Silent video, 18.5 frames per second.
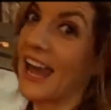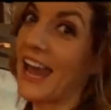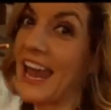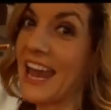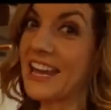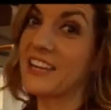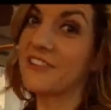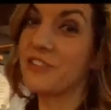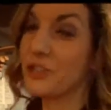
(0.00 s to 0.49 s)

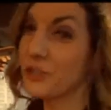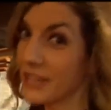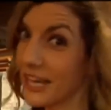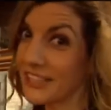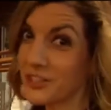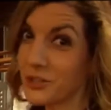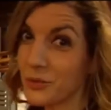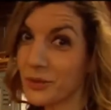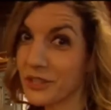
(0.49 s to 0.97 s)
and if you
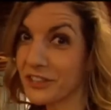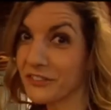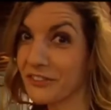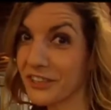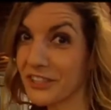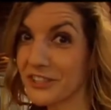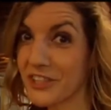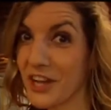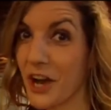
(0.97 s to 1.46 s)
like to work
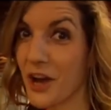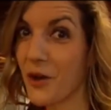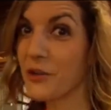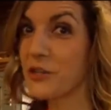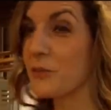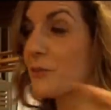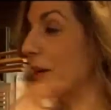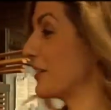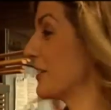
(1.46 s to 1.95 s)
for dough,
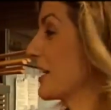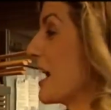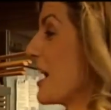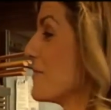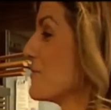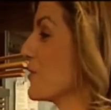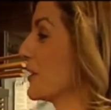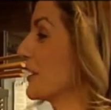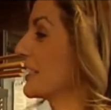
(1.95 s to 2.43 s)
you better
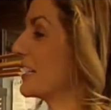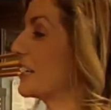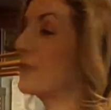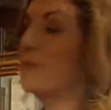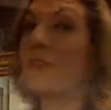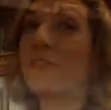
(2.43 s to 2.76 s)
come work here